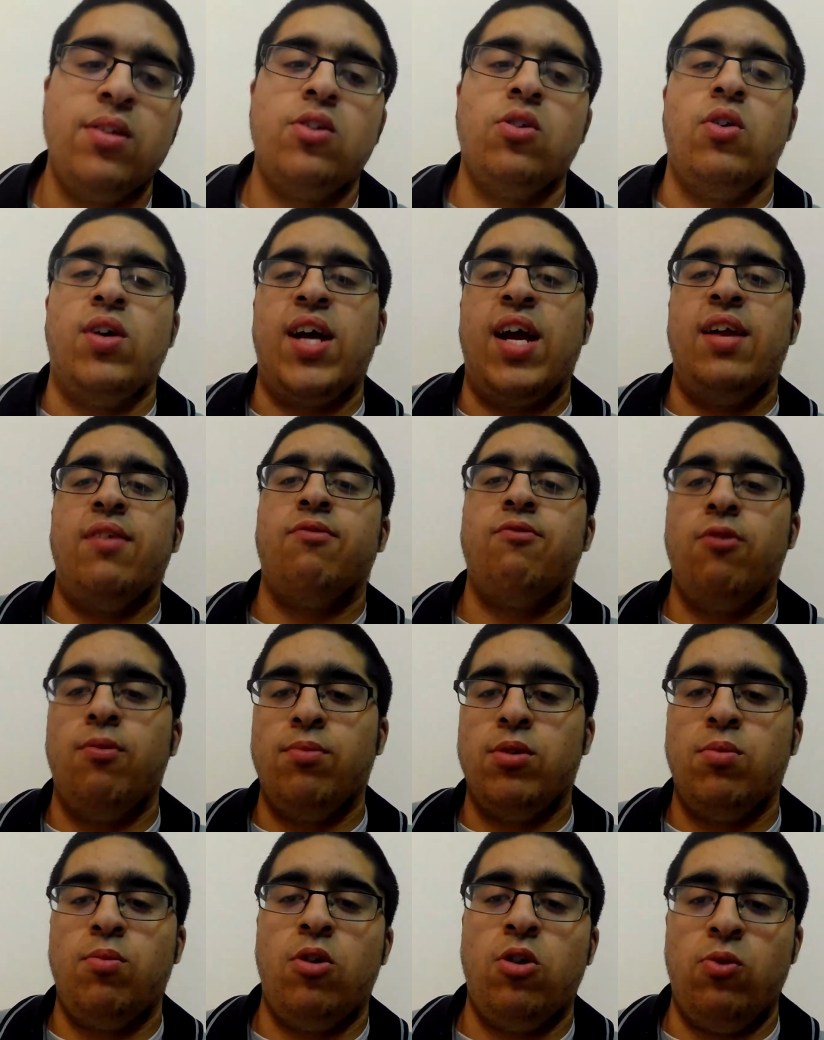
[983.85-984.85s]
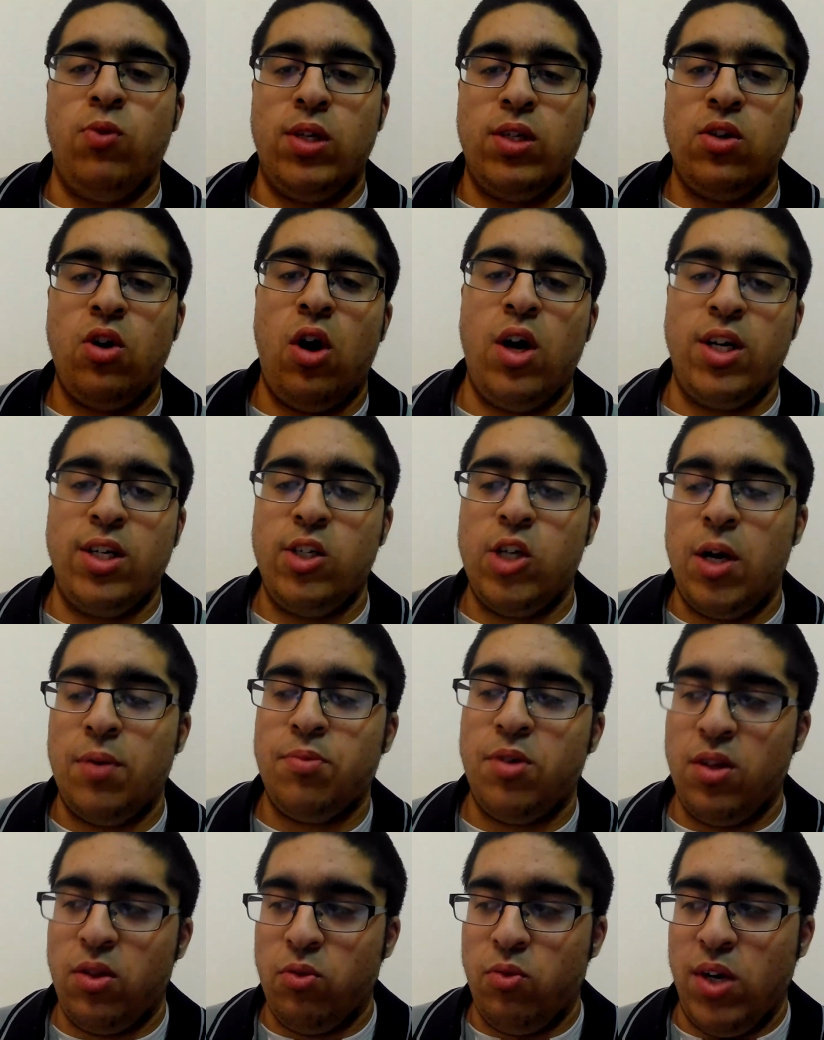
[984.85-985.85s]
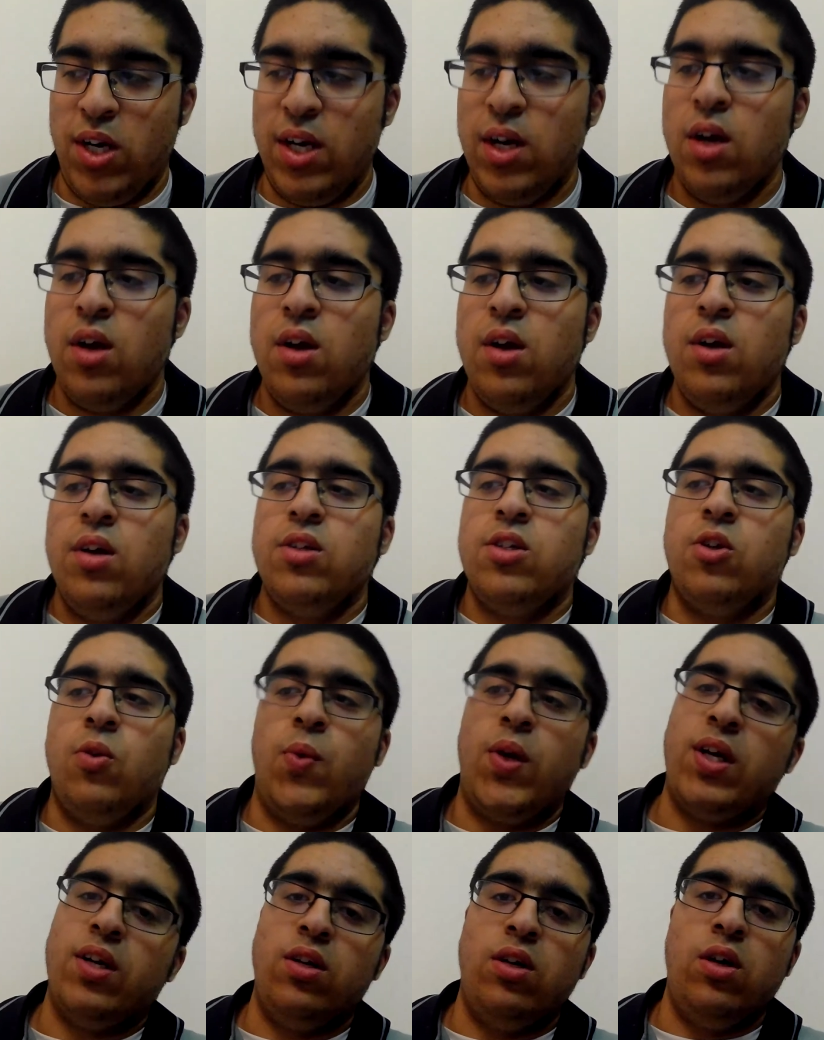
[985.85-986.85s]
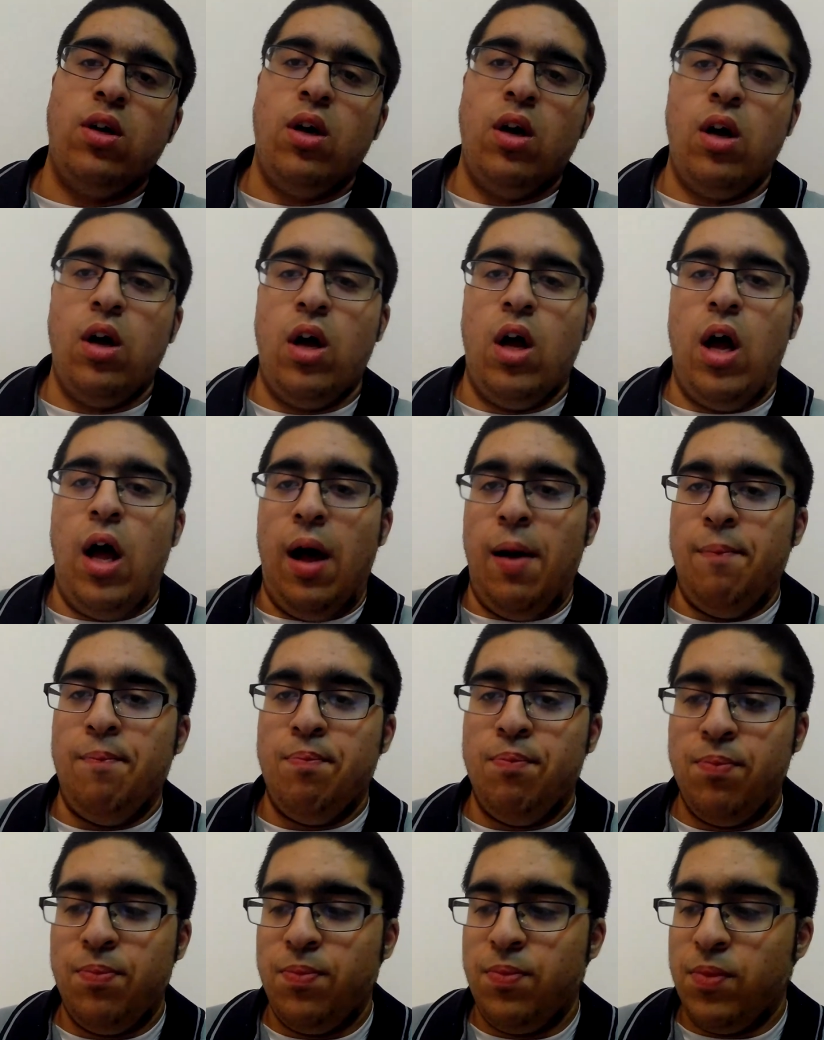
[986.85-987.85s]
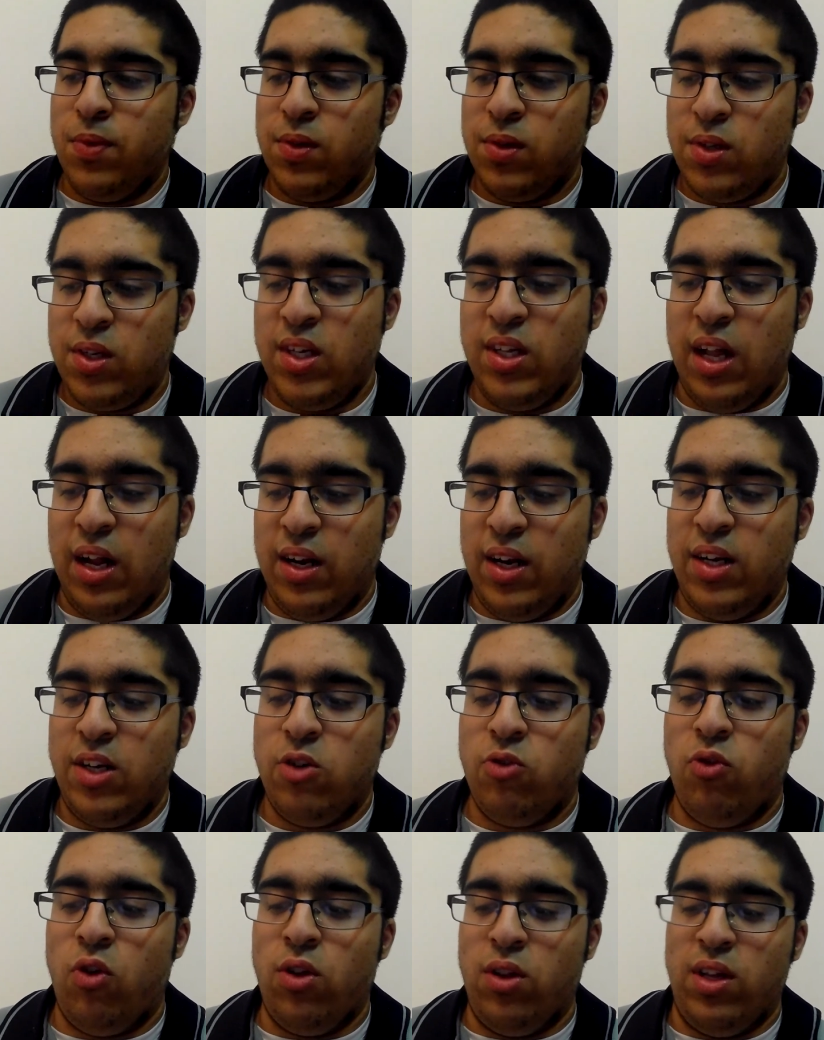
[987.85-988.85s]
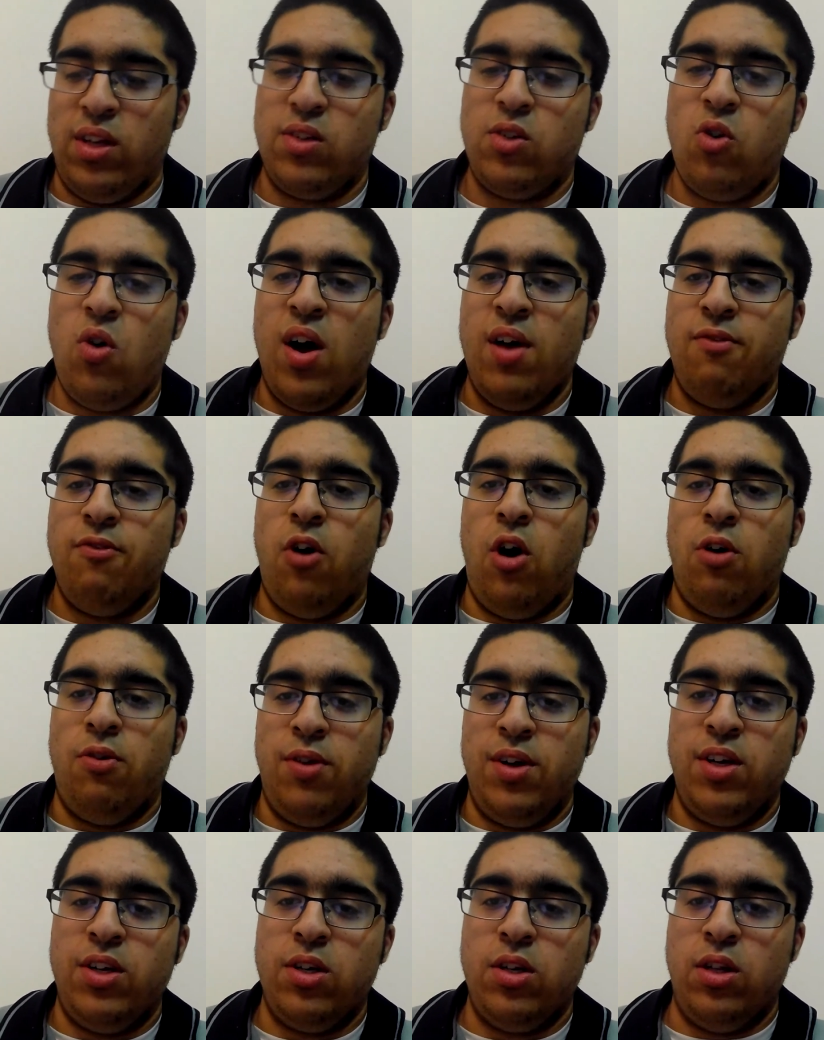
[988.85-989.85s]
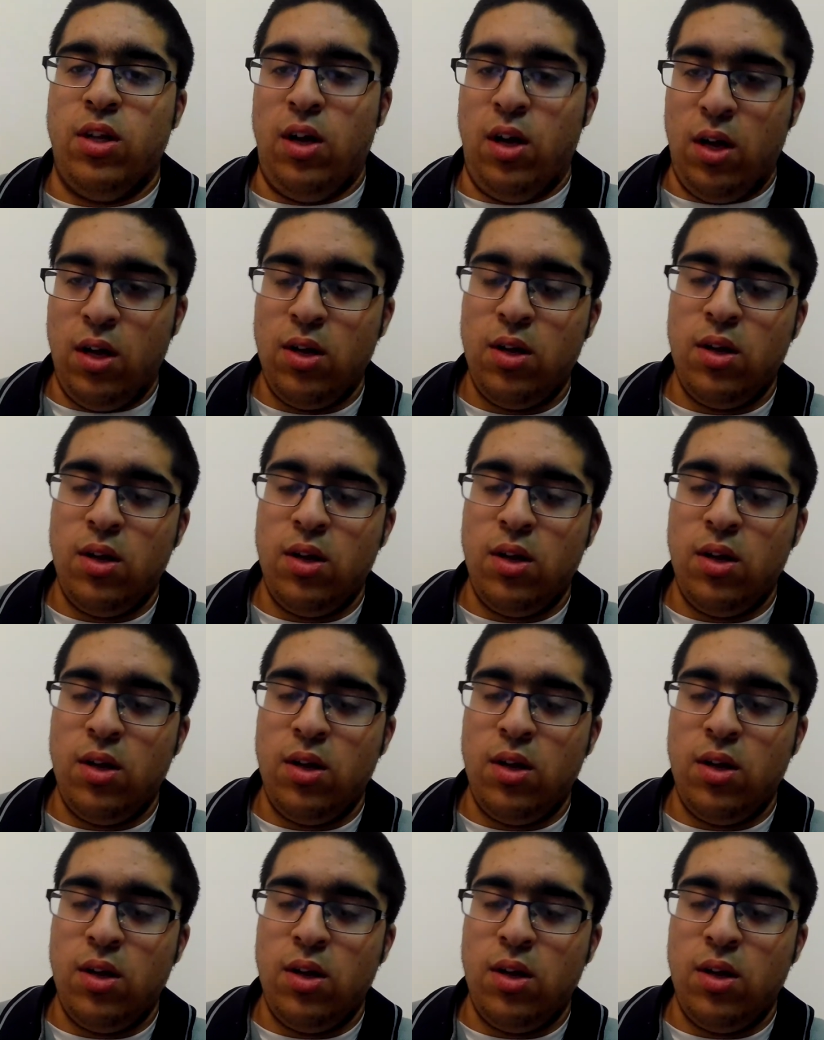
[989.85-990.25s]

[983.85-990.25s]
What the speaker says: So again, from tomorrow we're starting chapter 3, so we're gonna see that later on. That's quite far into the